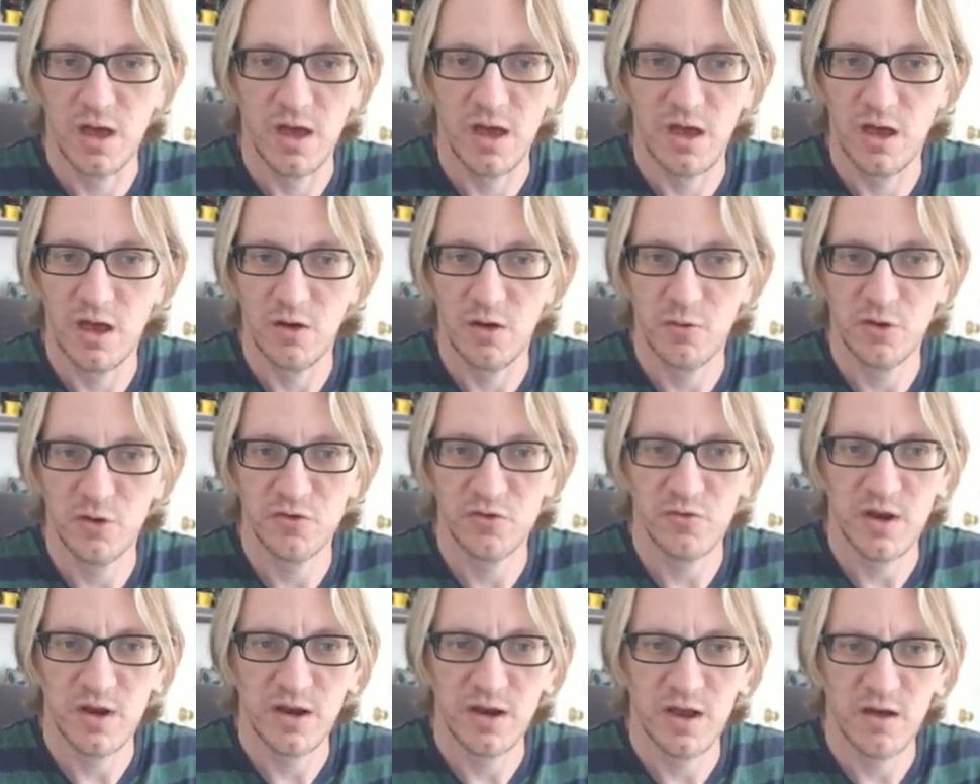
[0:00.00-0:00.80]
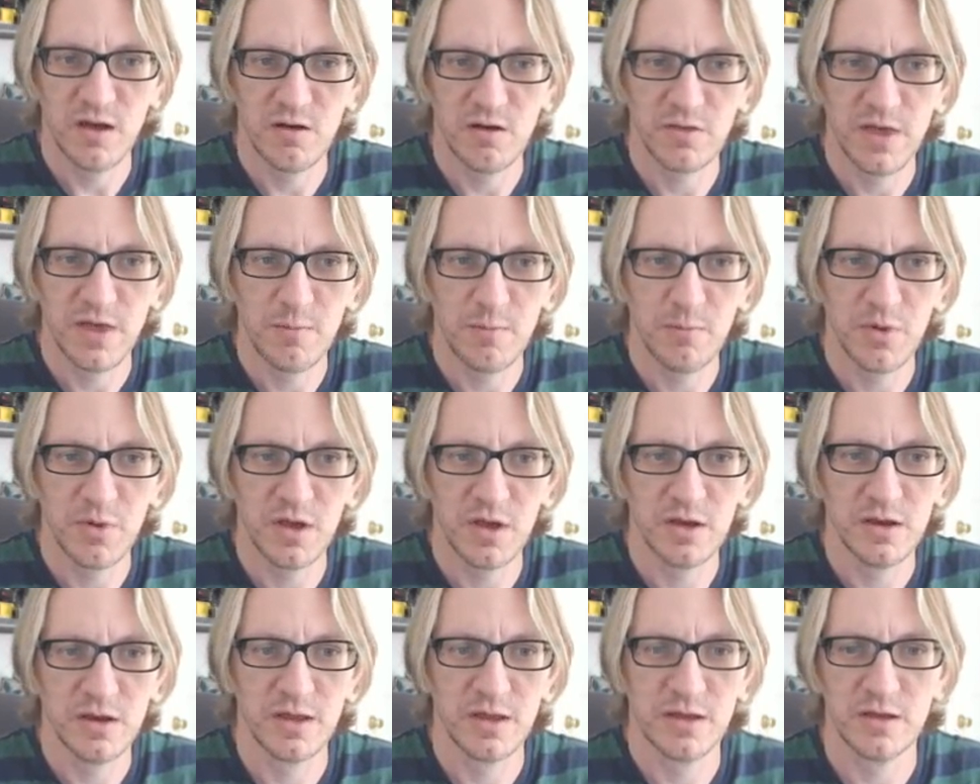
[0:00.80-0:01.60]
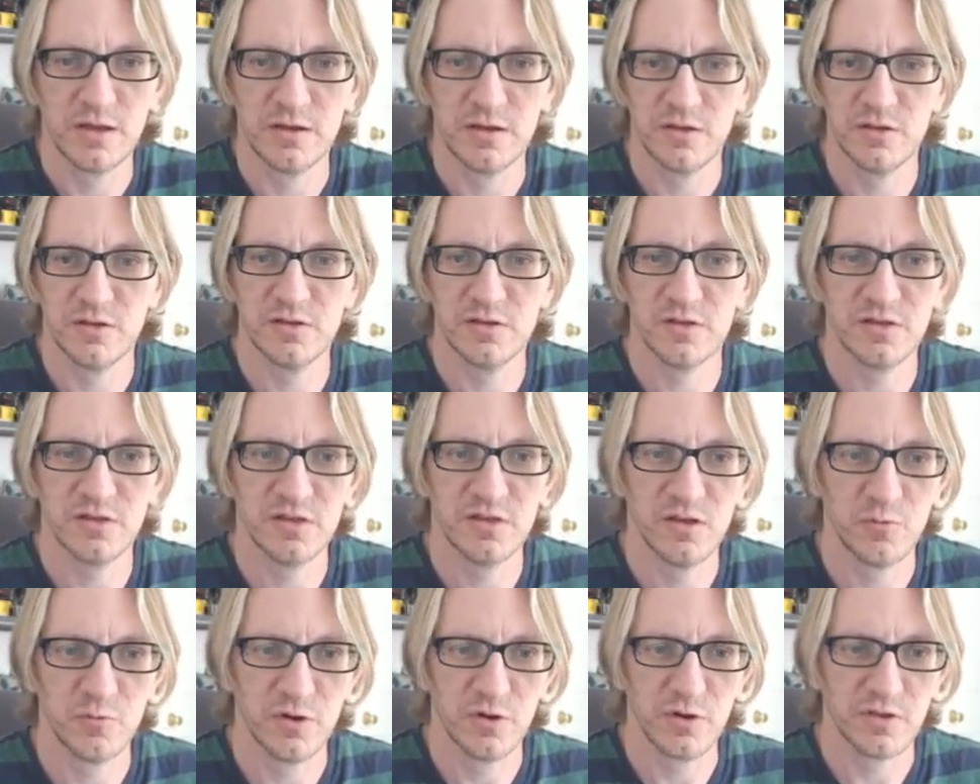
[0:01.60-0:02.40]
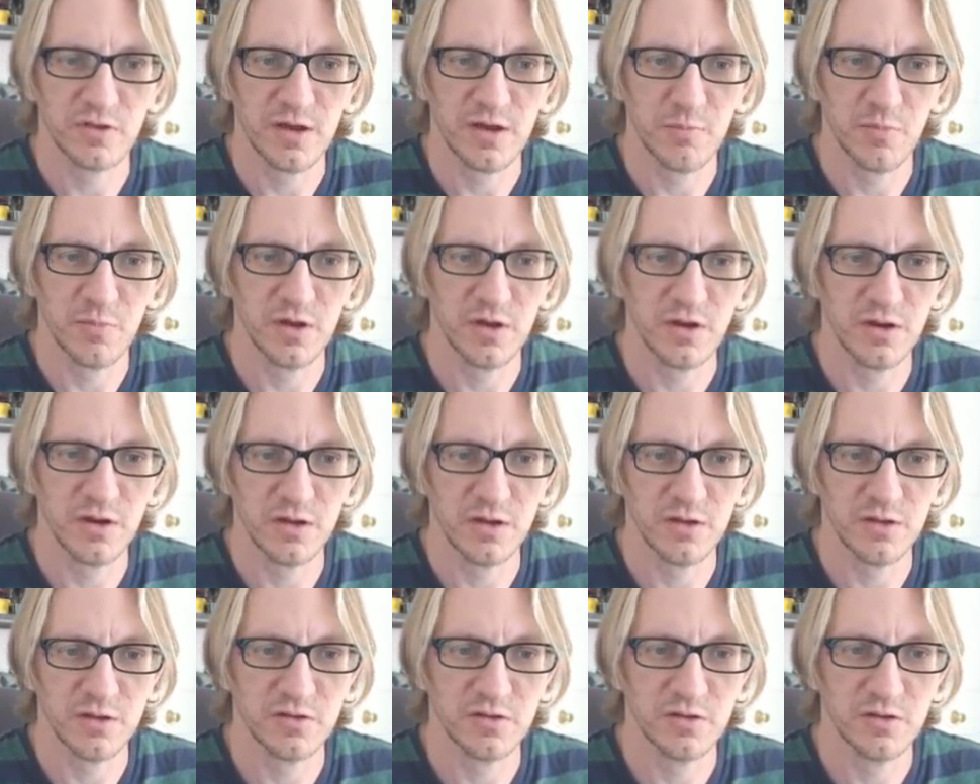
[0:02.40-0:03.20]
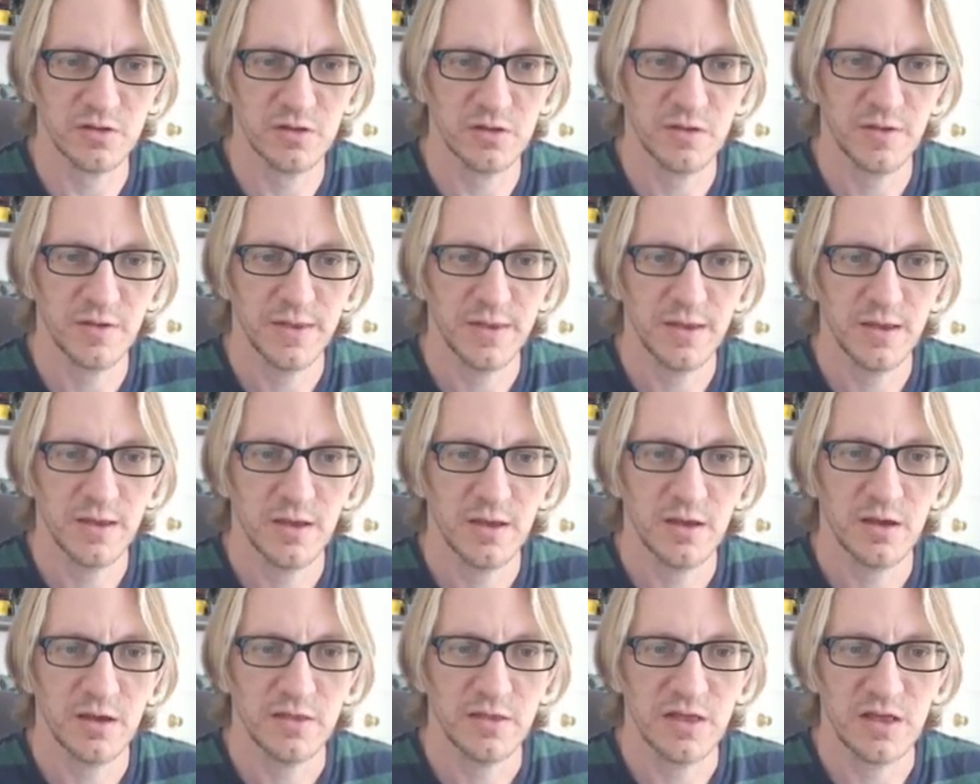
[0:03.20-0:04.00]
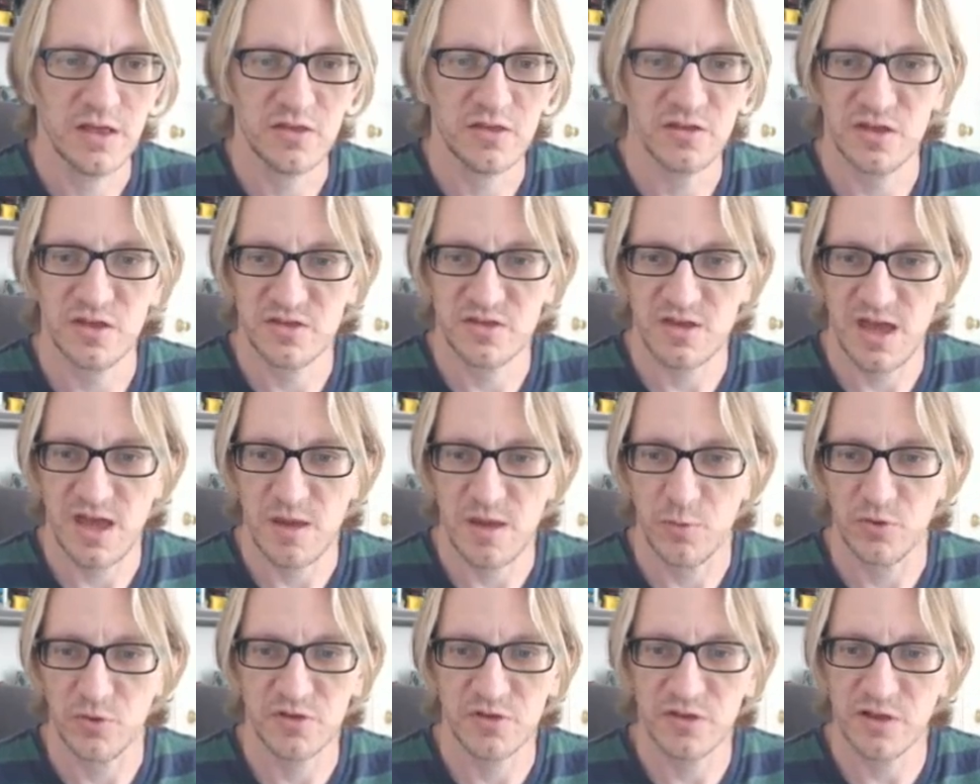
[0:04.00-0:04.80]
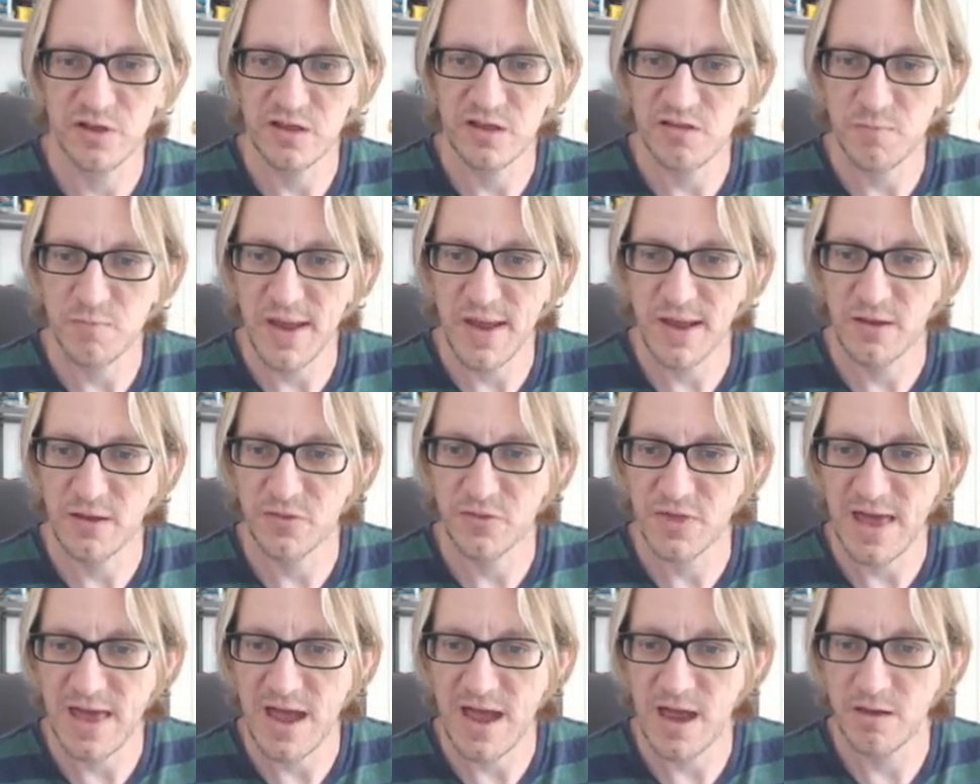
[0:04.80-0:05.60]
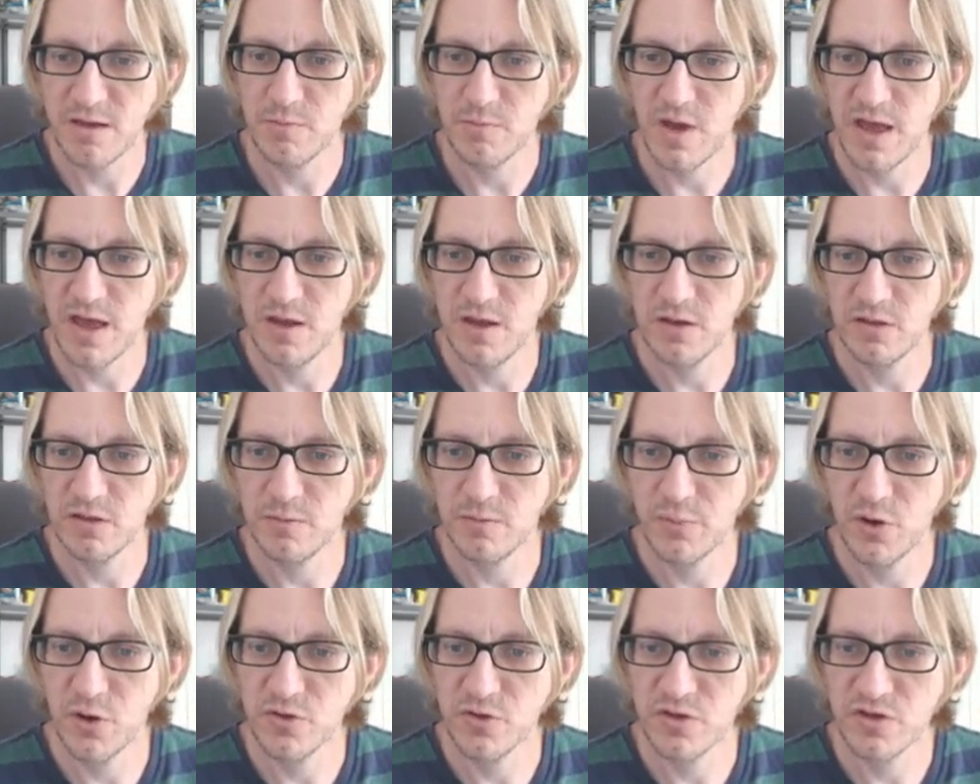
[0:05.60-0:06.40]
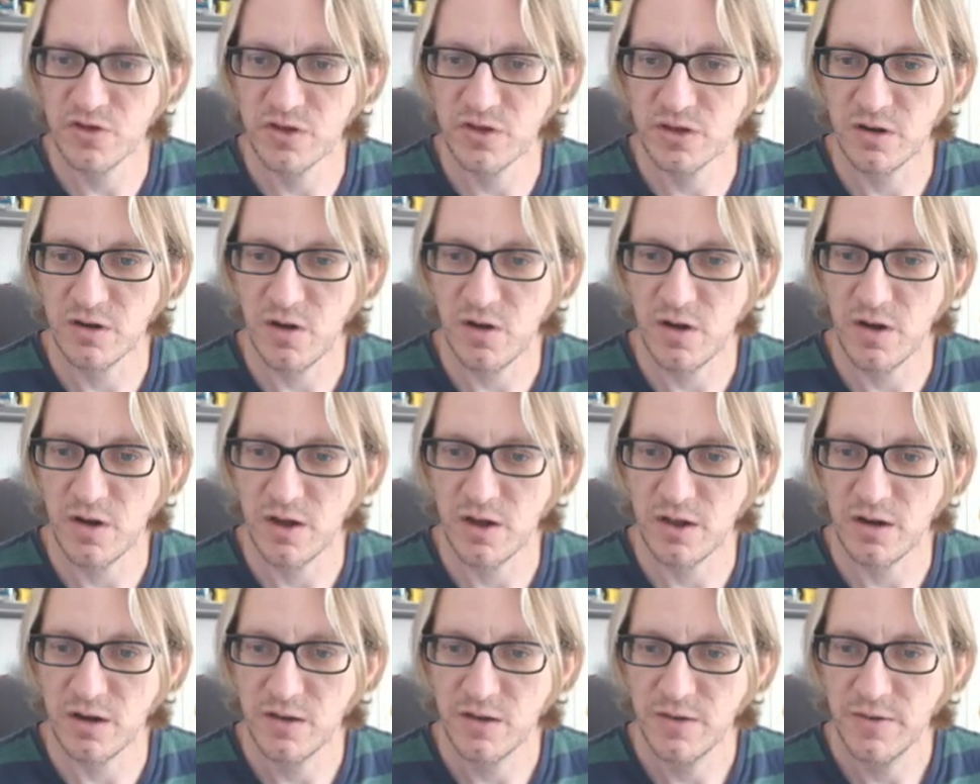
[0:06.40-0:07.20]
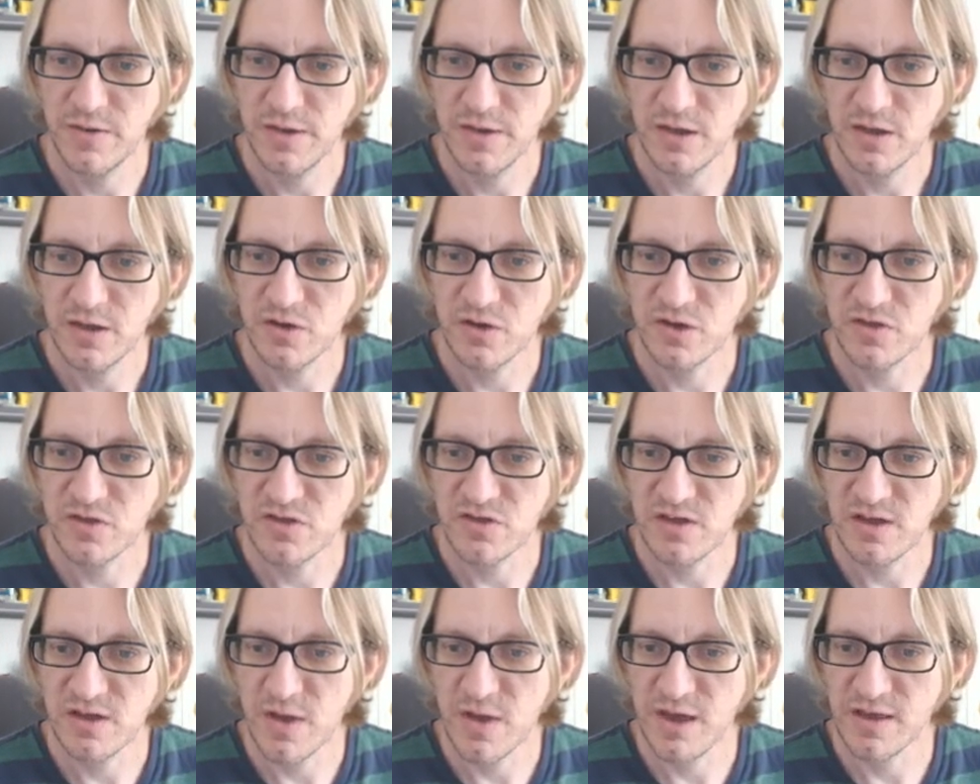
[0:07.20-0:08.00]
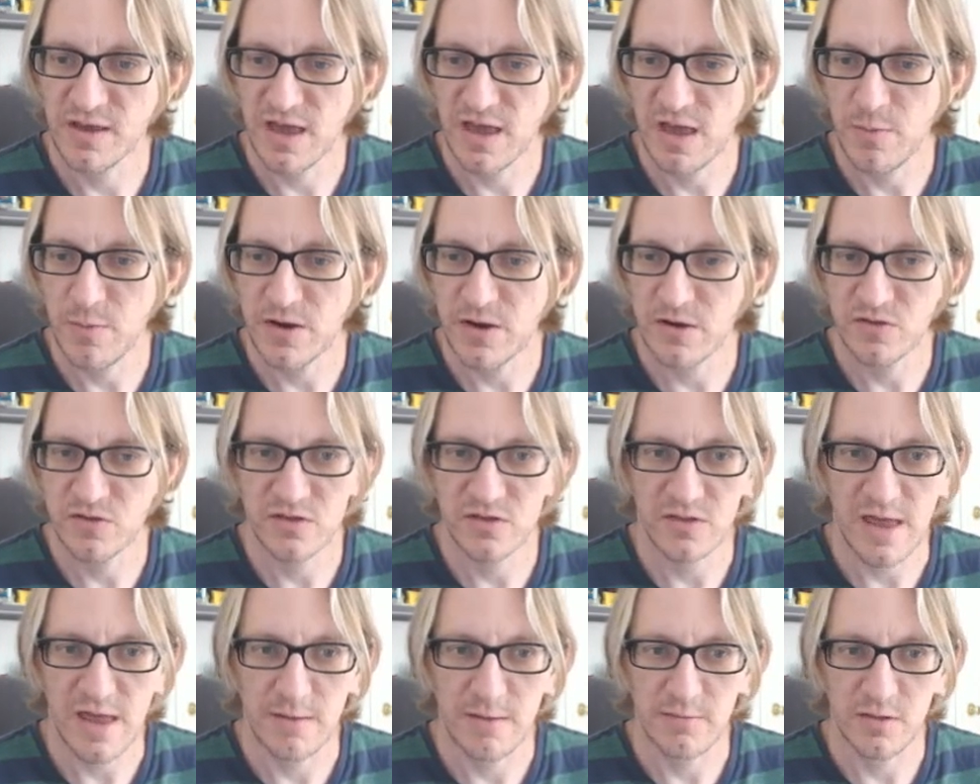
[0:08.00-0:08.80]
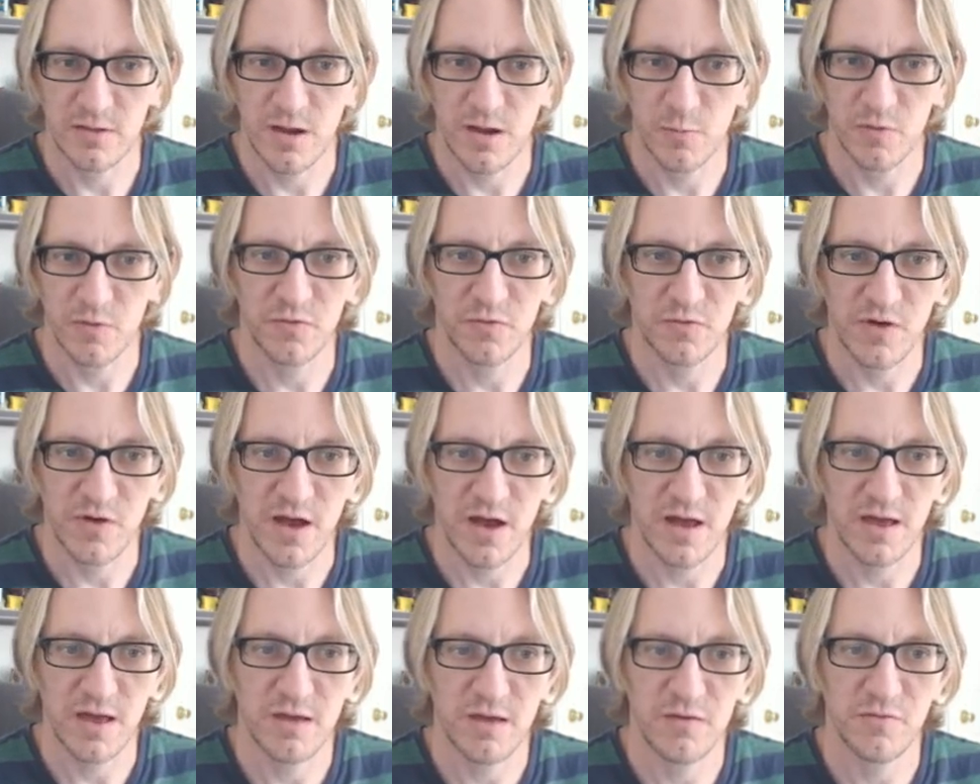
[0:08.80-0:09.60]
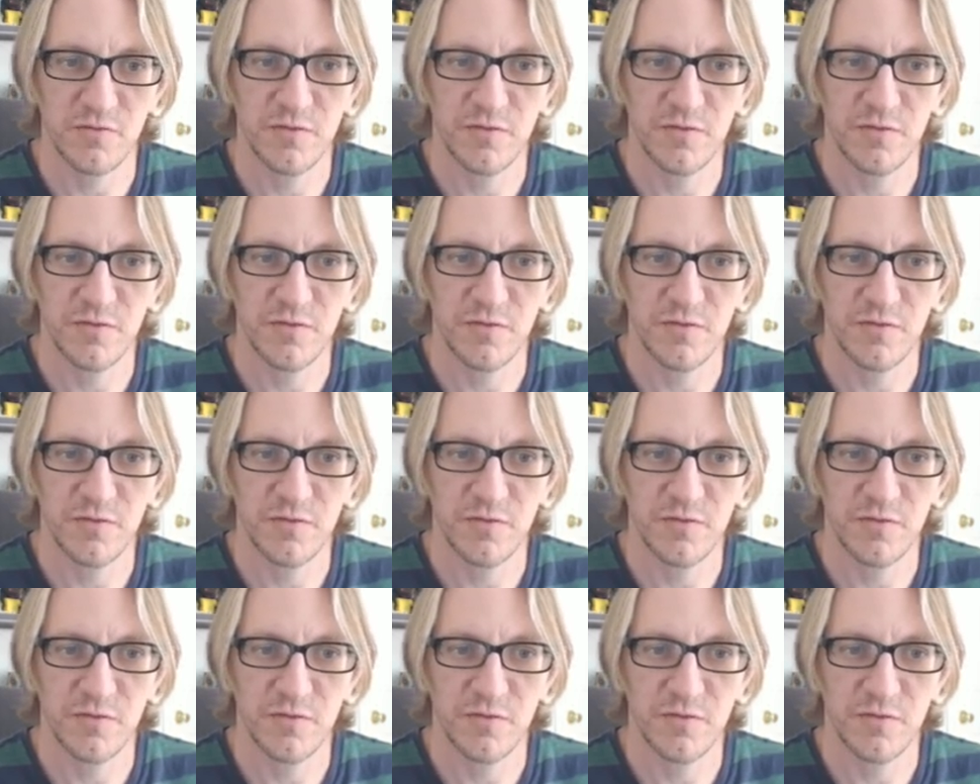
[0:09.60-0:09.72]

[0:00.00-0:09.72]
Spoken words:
which right now that button is, let's see what that button is. That's disabled. So let's make that my healing potion on, you can see in my game here it's at number 5.